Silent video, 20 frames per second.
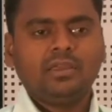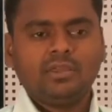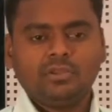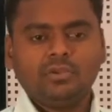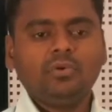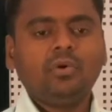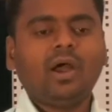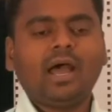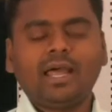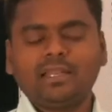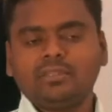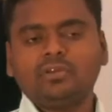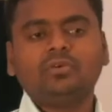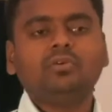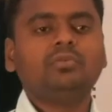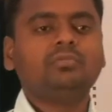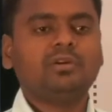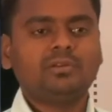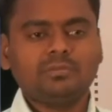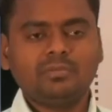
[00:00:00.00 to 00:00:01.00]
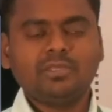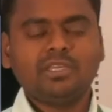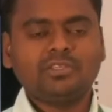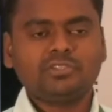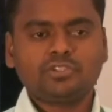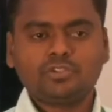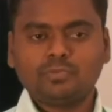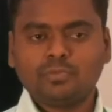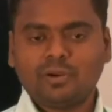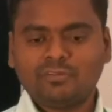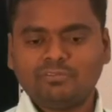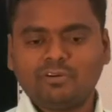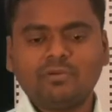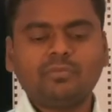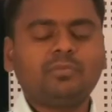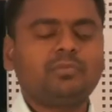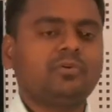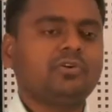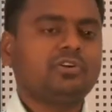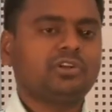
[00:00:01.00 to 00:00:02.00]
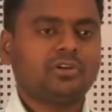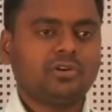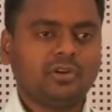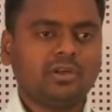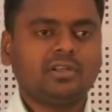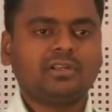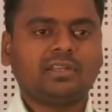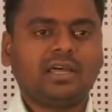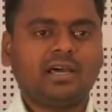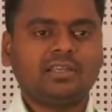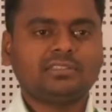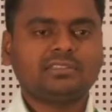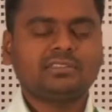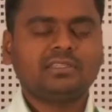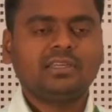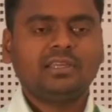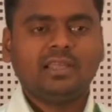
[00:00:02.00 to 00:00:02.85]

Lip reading: you and the human beings to perform a particular task.